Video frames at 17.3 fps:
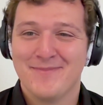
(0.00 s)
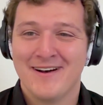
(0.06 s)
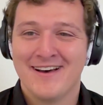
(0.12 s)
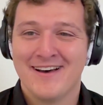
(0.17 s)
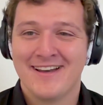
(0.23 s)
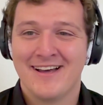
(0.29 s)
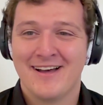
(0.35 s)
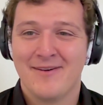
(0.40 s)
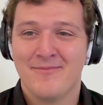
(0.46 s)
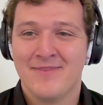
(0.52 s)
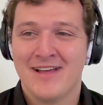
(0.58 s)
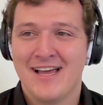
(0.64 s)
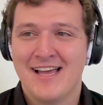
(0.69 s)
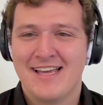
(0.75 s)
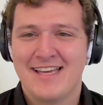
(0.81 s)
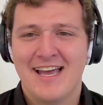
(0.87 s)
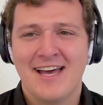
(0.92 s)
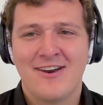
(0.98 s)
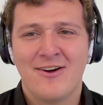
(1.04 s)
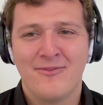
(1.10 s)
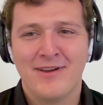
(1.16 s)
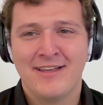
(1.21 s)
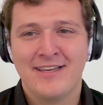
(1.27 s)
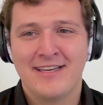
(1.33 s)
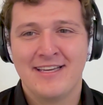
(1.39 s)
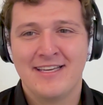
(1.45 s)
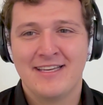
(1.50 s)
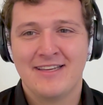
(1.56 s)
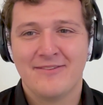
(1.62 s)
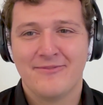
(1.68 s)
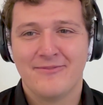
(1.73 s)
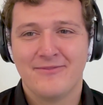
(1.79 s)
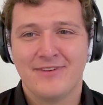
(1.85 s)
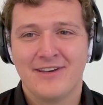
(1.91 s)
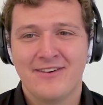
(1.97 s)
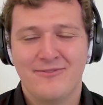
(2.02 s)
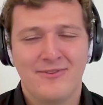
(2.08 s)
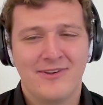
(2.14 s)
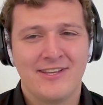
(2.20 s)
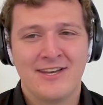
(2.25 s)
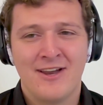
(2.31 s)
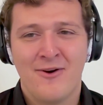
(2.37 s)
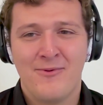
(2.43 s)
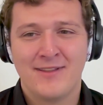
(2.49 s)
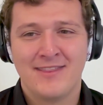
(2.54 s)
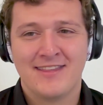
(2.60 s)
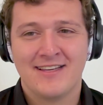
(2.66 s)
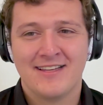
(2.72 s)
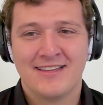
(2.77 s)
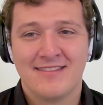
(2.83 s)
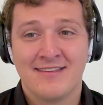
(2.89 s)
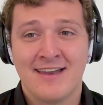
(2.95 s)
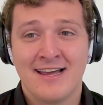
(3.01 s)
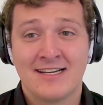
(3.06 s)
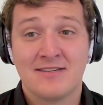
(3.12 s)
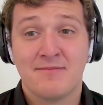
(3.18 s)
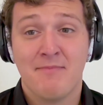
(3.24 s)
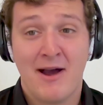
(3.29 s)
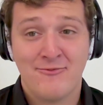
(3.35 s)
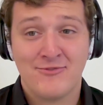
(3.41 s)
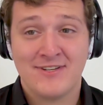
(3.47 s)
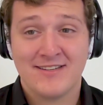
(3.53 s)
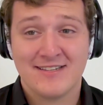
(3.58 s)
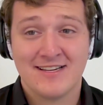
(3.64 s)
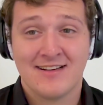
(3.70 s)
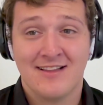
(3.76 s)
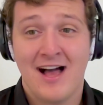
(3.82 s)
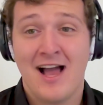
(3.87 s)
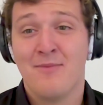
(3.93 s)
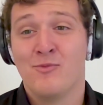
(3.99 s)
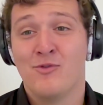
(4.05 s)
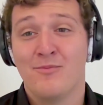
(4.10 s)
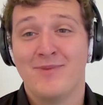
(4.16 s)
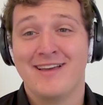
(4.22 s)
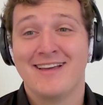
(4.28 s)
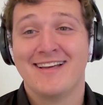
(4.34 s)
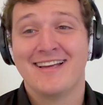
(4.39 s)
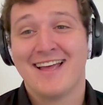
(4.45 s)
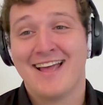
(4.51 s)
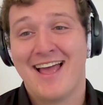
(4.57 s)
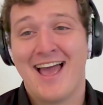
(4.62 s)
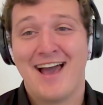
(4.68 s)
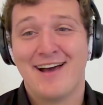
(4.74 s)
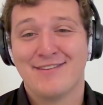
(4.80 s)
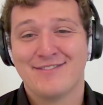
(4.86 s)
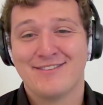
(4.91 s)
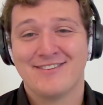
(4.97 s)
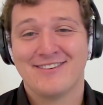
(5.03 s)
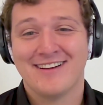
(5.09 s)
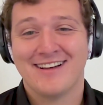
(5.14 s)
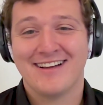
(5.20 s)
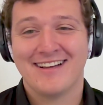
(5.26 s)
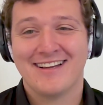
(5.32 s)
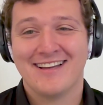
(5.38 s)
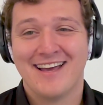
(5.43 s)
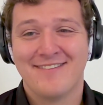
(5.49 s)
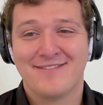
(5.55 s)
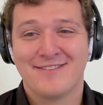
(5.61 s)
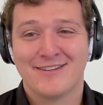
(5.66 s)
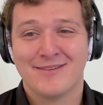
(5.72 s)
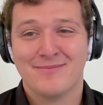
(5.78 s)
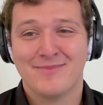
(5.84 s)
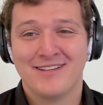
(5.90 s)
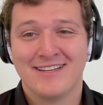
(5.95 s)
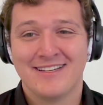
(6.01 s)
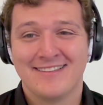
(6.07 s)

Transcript: But um yeah, I don't really really know what the the next mountain to climb will be after uh after completing